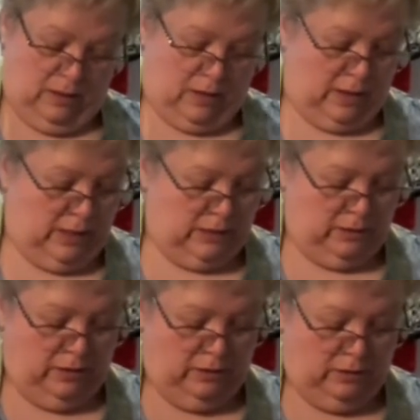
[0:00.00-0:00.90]

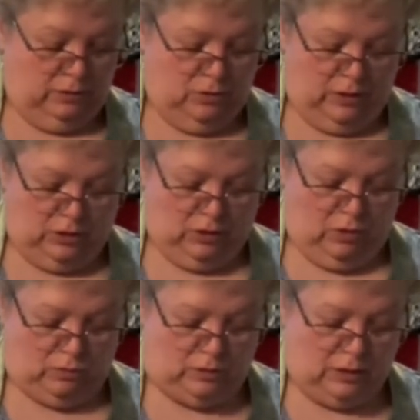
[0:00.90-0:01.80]
on to our
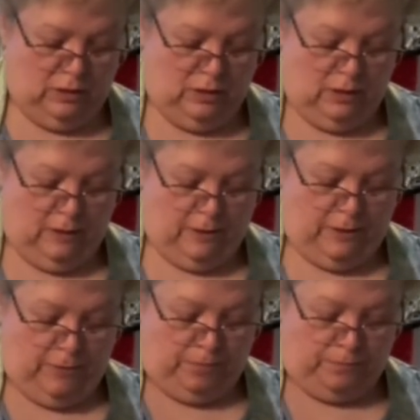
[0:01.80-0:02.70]
scones.
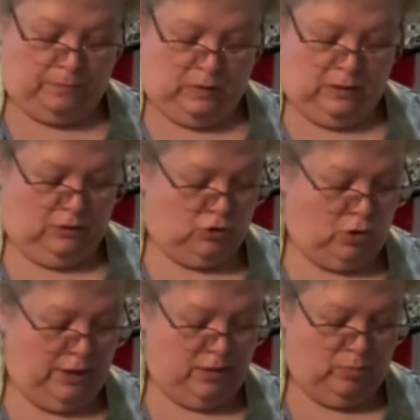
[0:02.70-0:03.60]
And
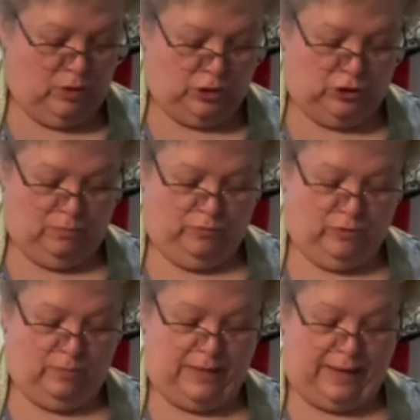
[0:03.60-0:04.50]
try to brush them
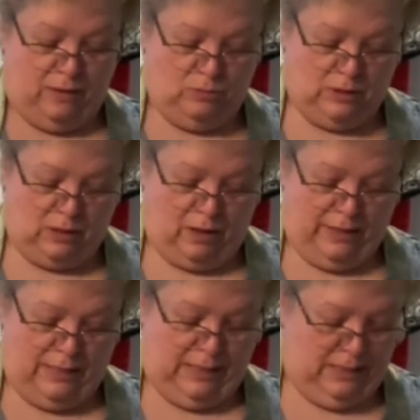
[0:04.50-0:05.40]
from the
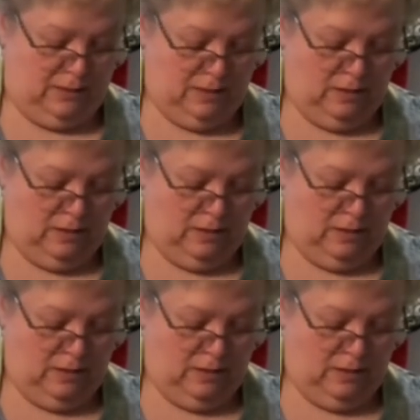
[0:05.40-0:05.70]
outside in,